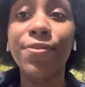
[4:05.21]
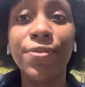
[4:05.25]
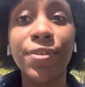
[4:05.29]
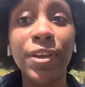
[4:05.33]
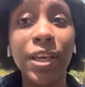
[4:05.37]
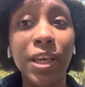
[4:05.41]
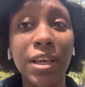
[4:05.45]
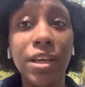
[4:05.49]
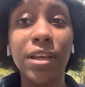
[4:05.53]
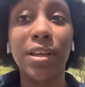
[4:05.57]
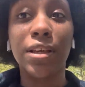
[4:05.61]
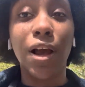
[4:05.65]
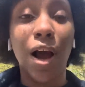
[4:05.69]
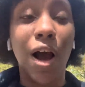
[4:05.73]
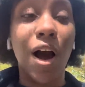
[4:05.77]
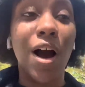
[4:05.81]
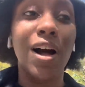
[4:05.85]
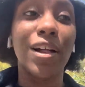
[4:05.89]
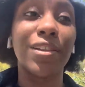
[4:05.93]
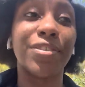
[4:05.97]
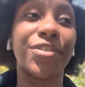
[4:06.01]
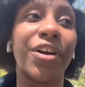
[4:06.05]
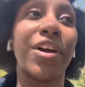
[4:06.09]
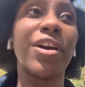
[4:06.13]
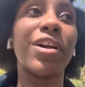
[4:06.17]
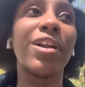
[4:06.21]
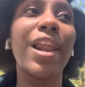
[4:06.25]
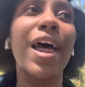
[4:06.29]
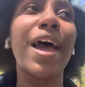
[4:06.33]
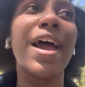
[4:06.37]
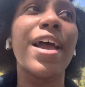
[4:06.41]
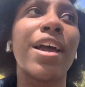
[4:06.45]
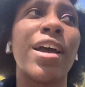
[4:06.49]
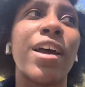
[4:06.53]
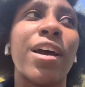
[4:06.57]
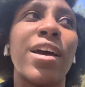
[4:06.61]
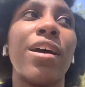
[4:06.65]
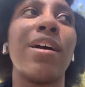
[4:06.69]
feet y'all they're
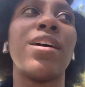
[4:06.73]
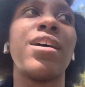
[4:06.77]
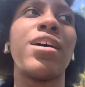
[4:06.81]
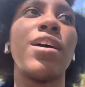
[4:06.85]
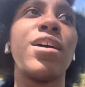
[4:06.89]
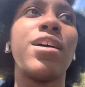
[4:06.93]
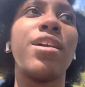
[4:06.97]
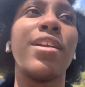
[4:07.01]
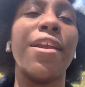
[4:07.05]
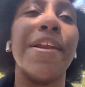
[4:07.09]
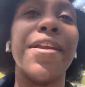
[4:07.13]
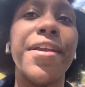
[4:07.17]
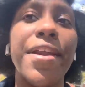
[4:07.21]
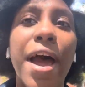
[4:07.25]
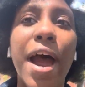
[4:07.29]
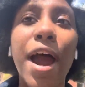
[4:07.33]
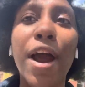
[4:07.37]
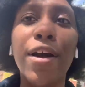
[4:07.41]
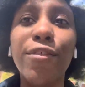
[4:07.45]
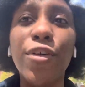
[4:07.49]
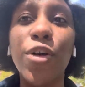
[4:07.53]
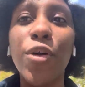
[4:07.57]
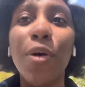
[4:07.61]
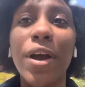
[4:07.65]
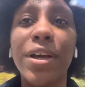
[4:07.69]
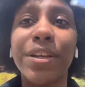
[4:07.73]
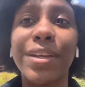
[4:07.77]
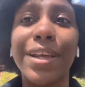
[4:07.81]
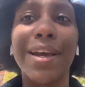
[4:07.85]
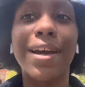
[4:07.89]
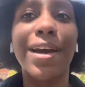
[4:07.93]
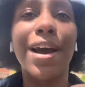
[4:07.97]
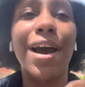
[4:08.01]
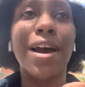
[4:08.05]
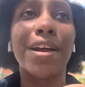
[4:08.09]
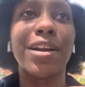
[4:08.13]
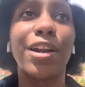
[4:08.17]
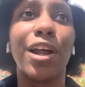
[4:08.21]
like narrow and
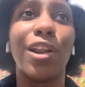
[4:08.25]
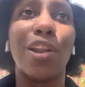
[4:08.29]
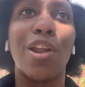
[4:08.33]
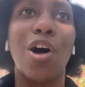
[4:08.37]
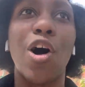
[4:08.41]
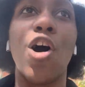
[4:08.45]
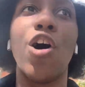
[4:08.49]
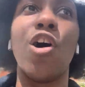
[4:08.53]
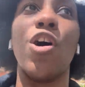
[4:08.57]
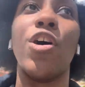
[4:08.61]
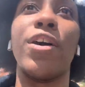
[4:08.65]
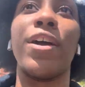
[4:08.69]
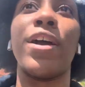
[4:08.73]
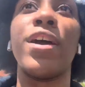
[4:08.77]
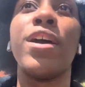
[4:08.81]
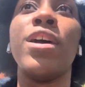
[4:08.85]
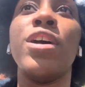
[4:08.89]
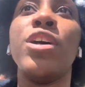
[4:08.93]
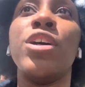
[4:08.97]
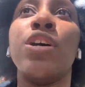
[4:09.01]
they kind of long